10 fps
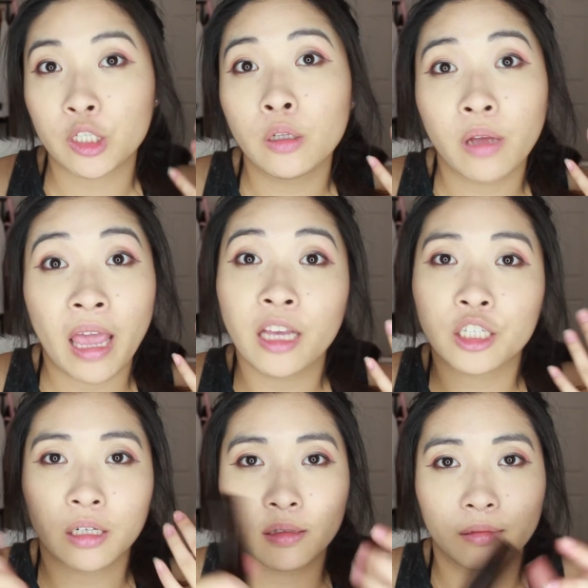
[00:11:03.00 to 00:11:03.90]

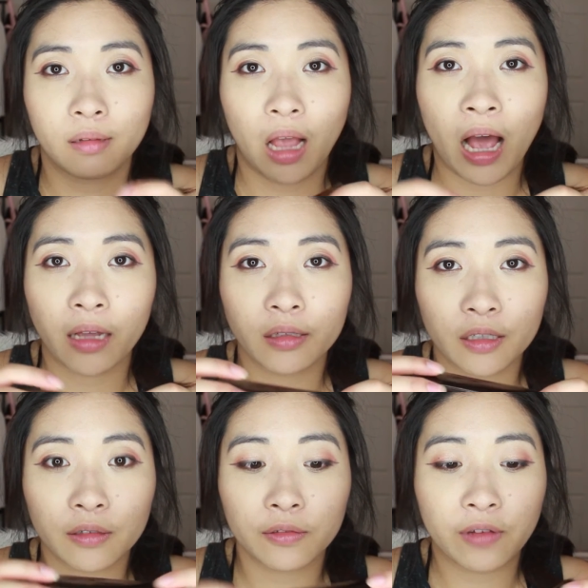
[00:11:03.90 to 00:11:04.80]
occasion kind
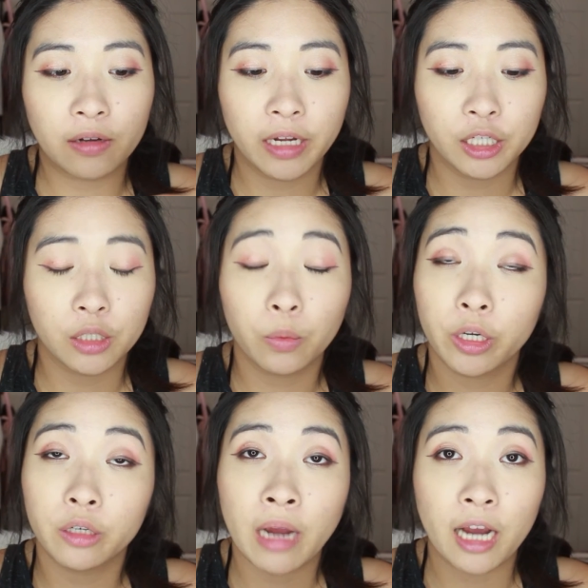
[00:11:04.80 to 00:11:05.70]
of foundation where
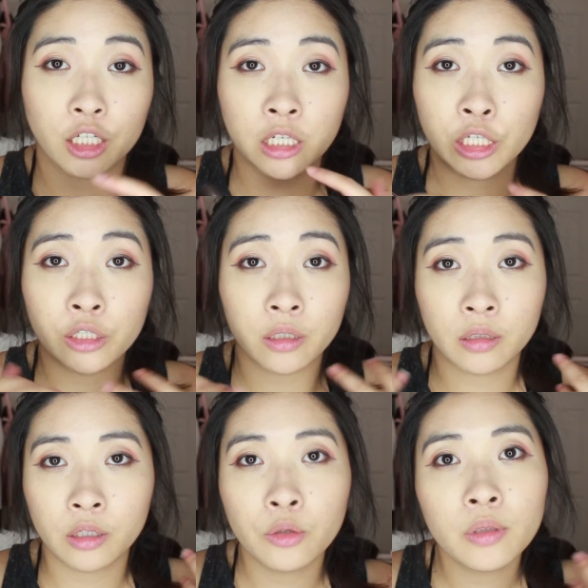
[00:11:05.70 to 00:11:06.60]
you're actually
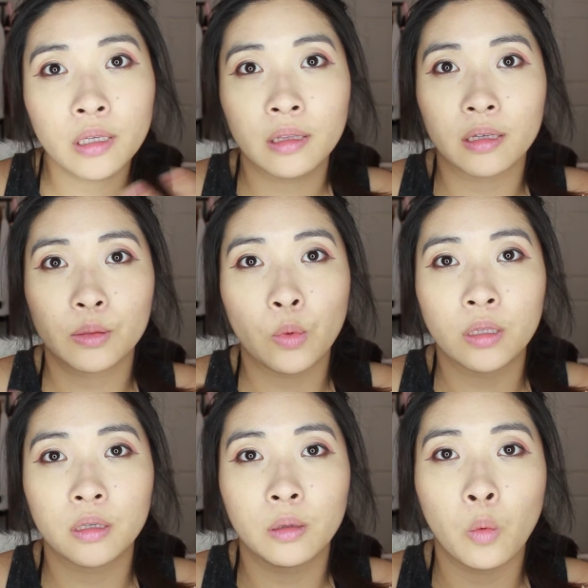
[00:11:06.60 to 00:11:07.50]
just using this
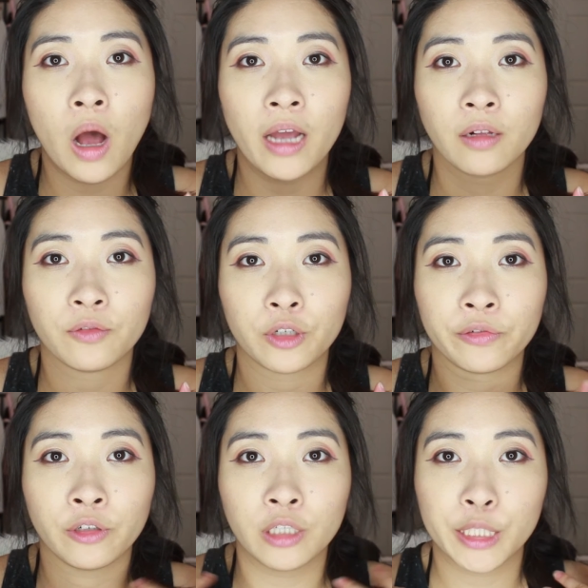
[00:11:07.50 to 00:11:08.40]
once in a while for a
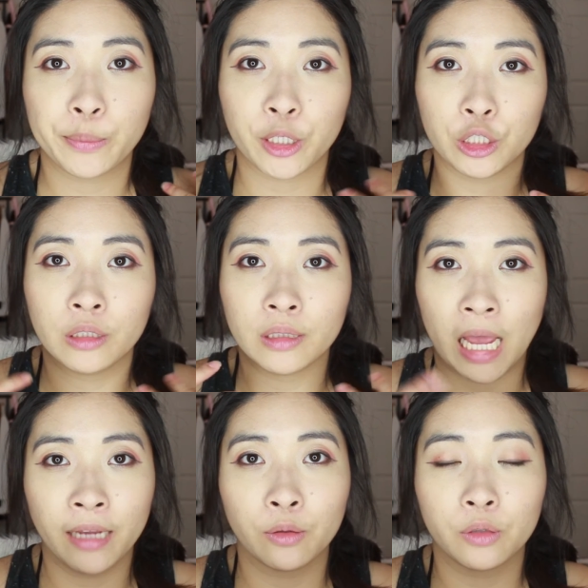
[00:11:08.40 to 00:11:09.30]
really special
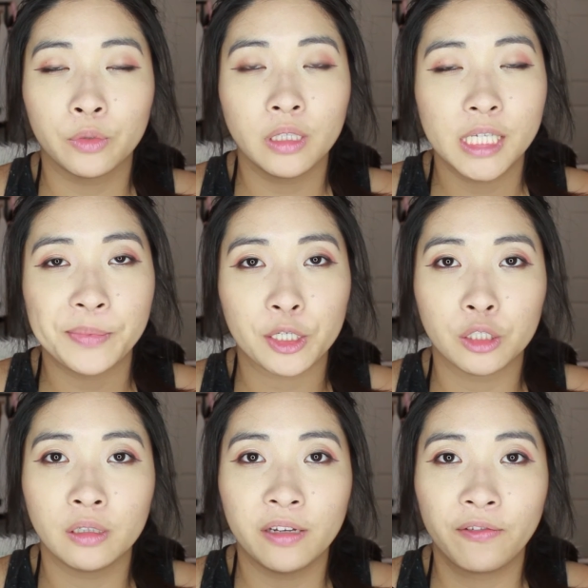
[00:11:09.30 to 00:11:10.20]
night or a really
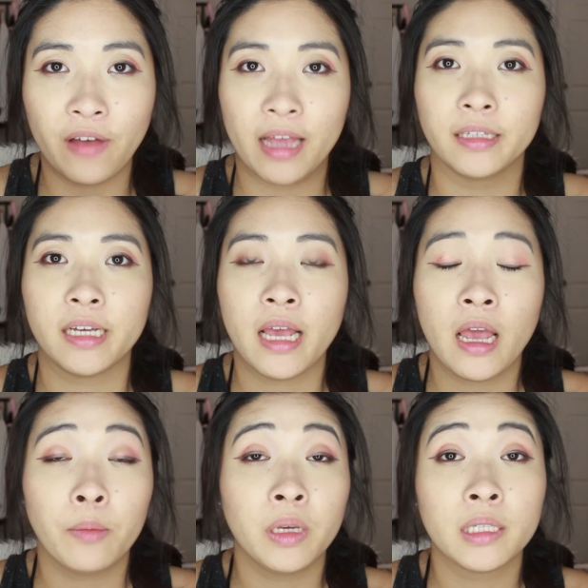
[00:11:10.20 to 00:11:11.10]
special event,
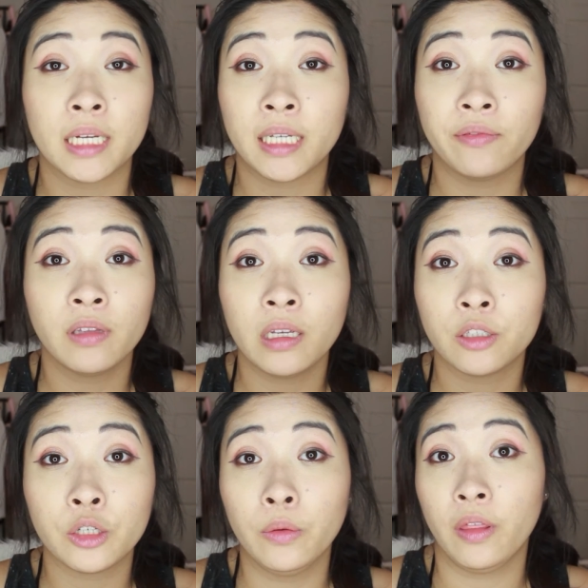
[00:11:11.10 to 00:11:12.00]
because I definitely
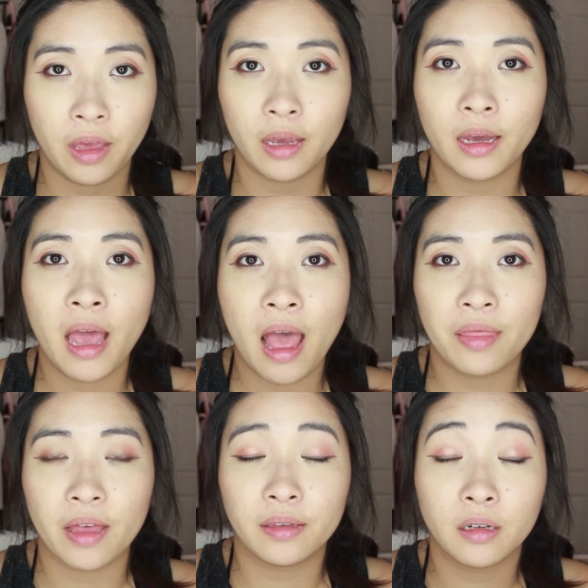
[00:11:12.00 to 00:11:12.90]
do think
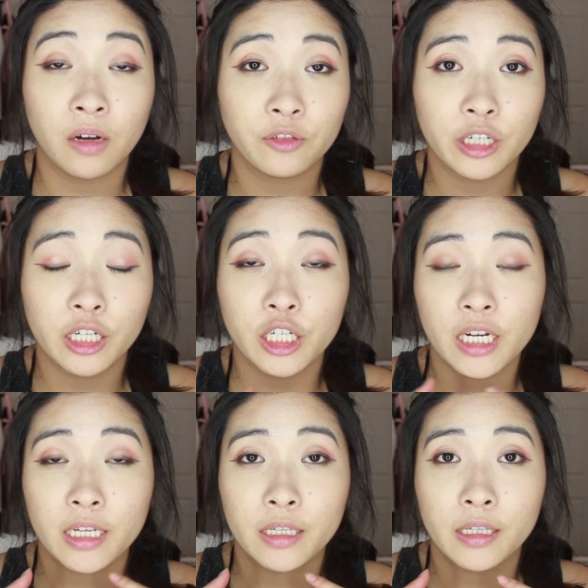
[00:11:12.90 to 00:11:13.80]
that the coverage
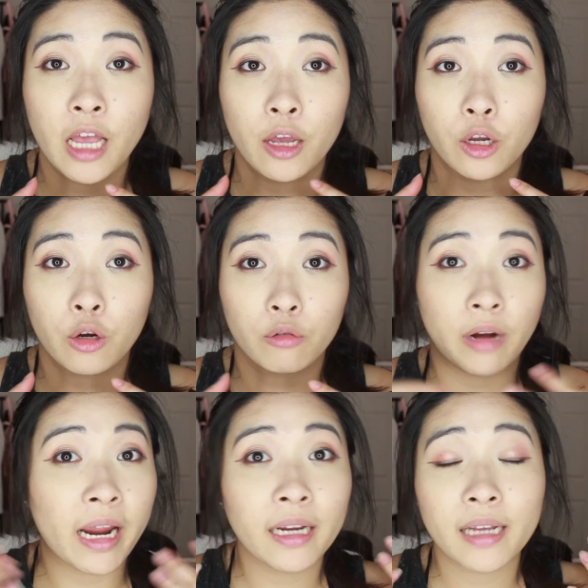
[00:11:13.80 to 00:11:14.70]
is
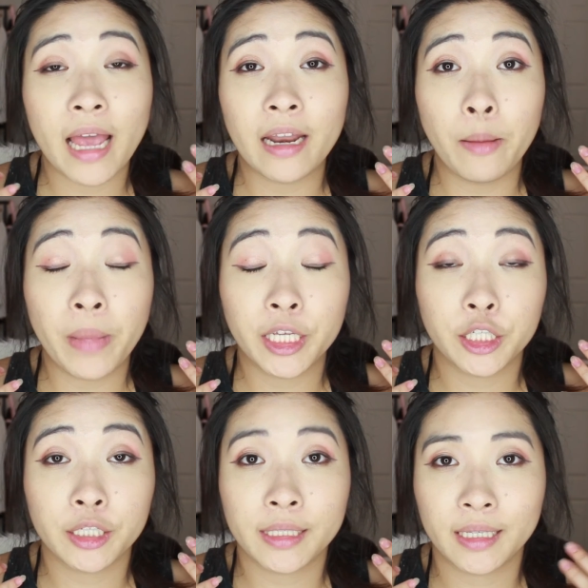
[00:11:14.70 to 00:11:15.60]
great and it makes
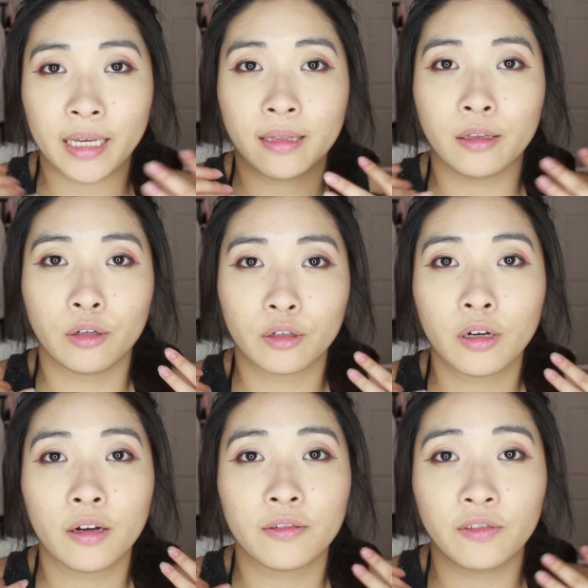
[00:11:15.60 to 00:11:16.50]
your skin look
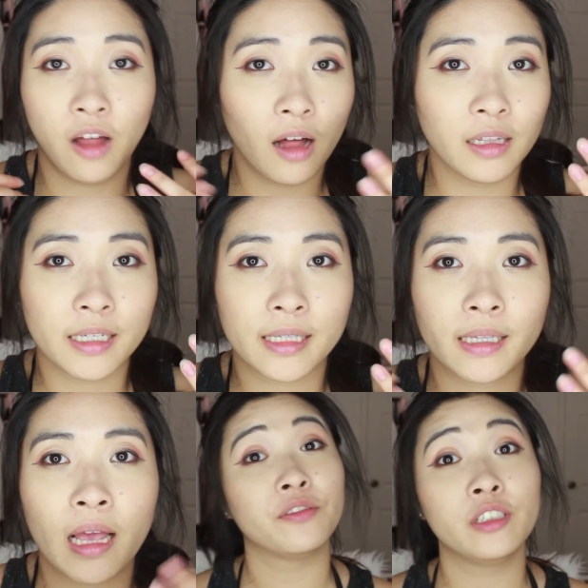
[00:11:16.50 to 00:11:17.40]
flawless.
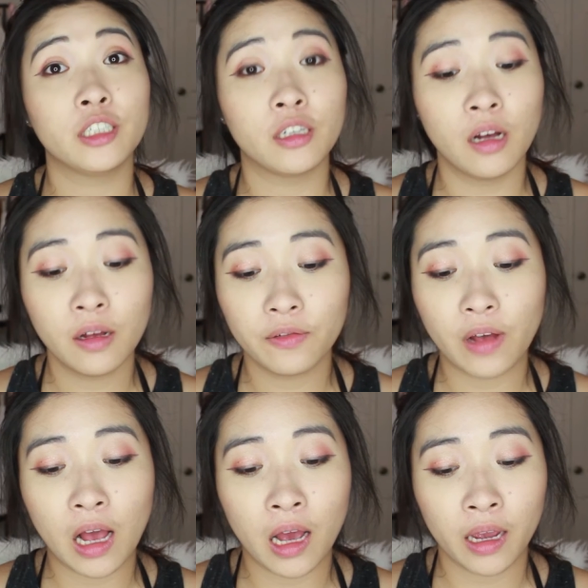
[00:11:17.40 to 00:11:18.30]
To finish off,
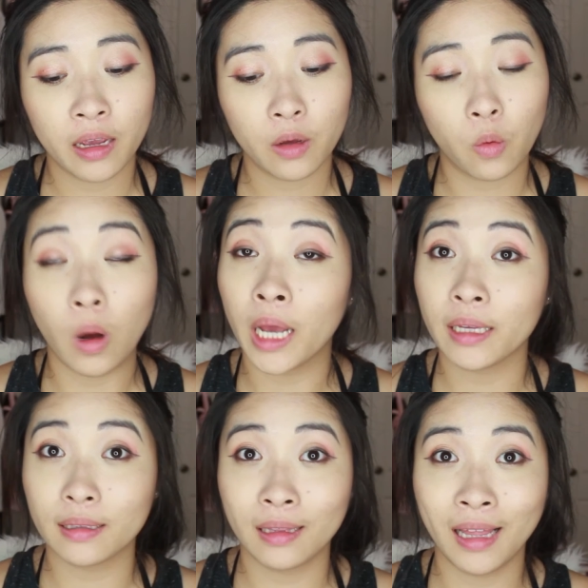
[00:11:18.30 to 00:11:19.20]
I quite
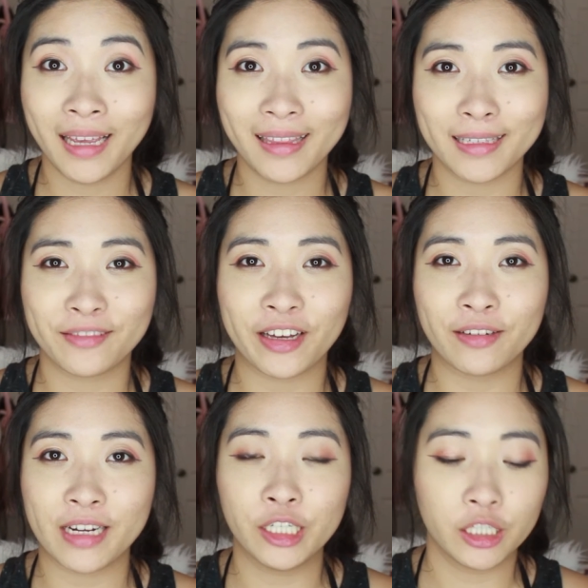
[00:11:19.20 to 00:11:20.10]
like this
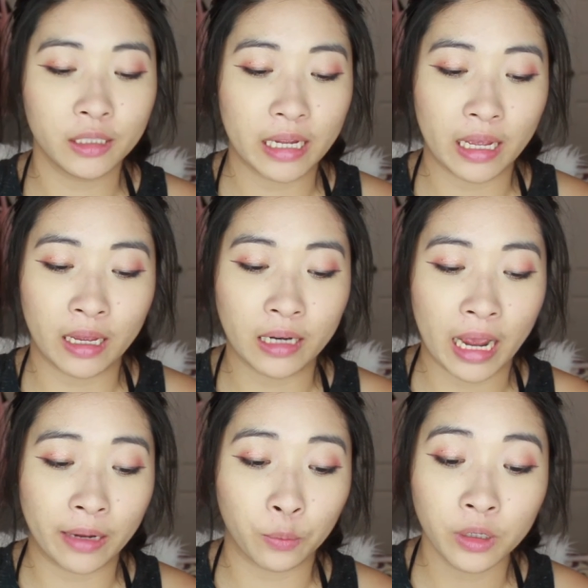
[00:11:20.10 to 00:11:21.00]
foundation and
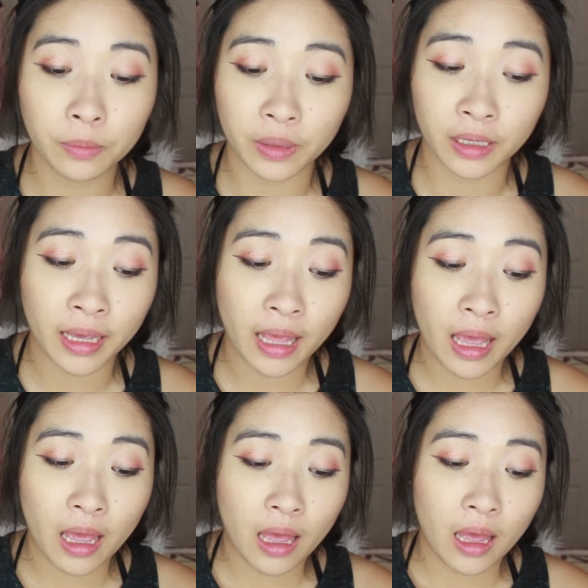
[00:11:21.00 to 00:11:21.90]
I will be
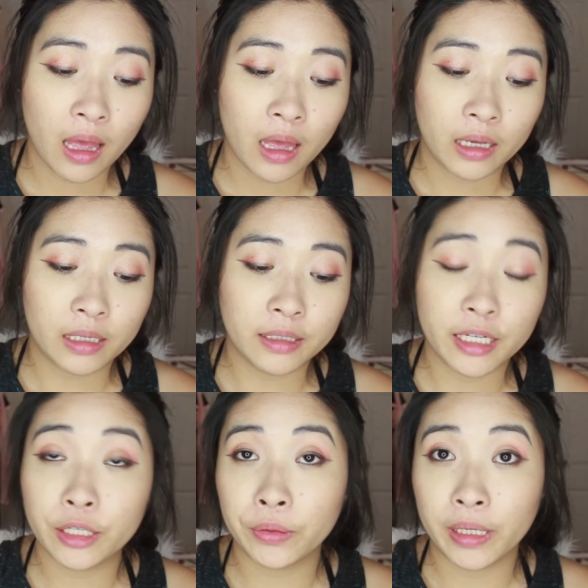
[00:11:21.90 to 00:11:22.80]

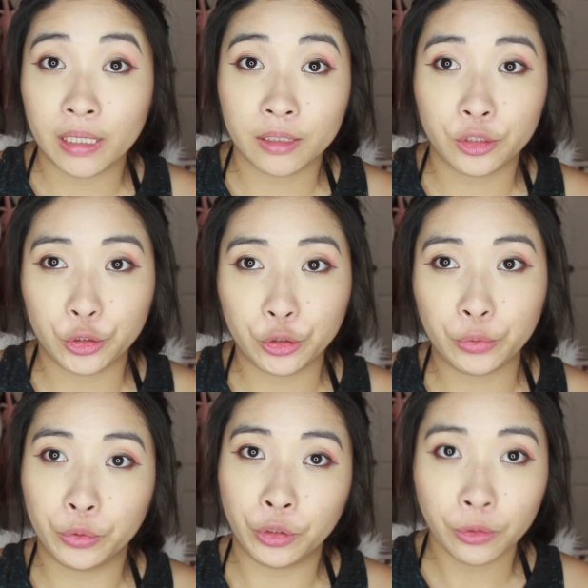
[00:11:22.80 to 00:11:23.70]
continuing
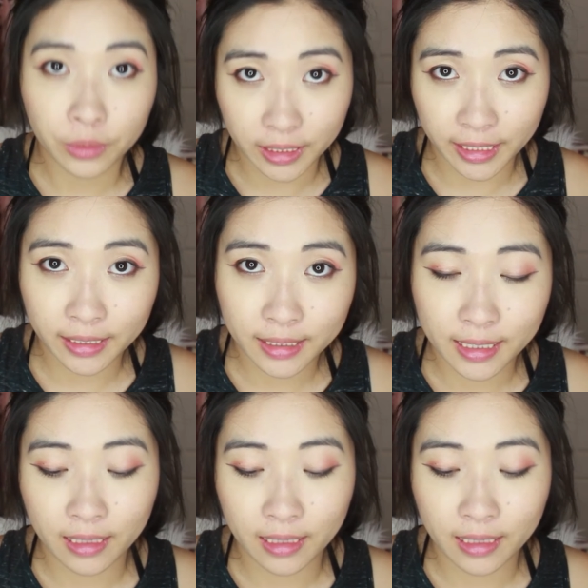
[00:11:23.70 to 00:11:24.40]
to use it